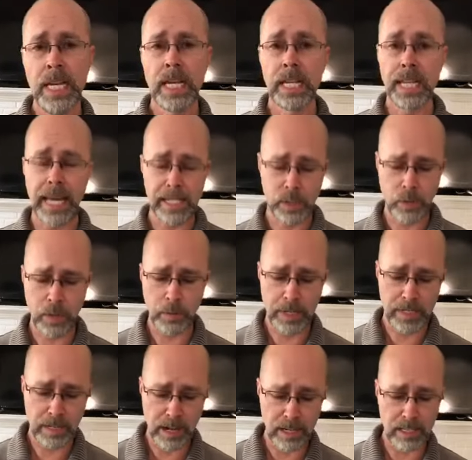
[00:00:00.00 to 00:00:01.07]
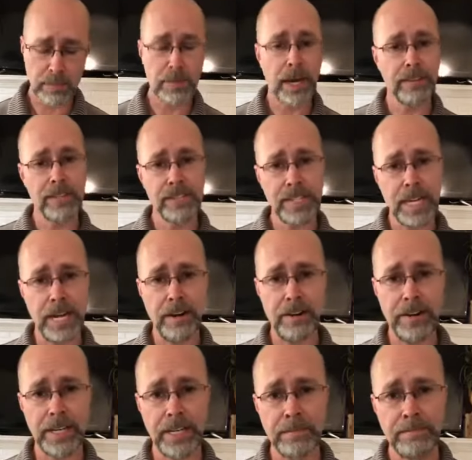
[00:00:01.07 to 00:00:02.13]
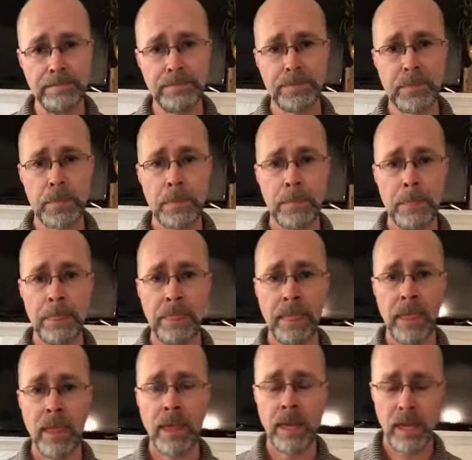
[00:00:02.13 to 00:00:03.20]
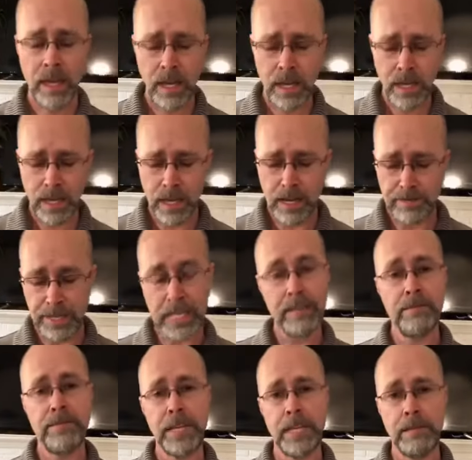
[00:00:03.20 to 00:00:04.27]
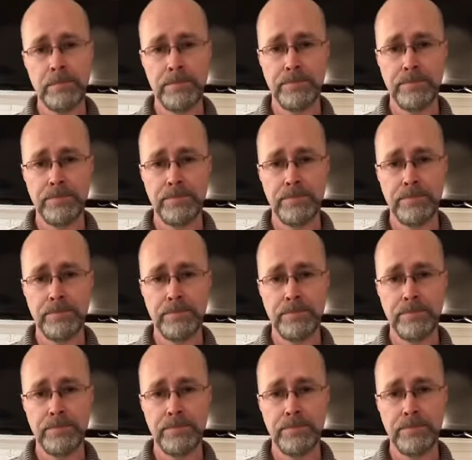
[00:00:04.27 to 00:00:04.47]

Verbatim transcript: Last week we talked about this area of envy.